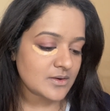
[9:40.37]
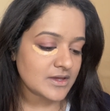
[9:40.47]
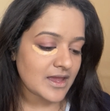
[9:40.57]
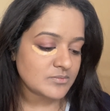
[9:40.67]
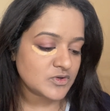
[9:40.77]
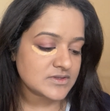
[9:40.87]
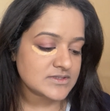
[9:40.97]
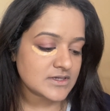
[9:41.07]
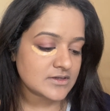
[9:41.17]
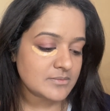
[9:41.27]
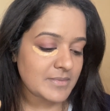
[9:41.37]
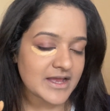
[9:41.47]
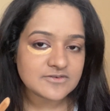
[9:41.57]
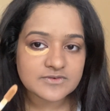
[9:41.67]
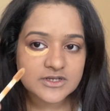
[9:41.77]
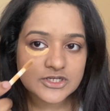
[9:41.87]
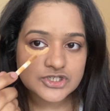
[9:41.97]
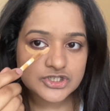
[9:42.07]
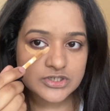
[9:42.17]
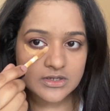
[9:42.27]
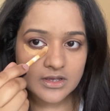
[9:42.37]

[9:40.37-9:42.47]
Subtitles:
camo concealer matte finish.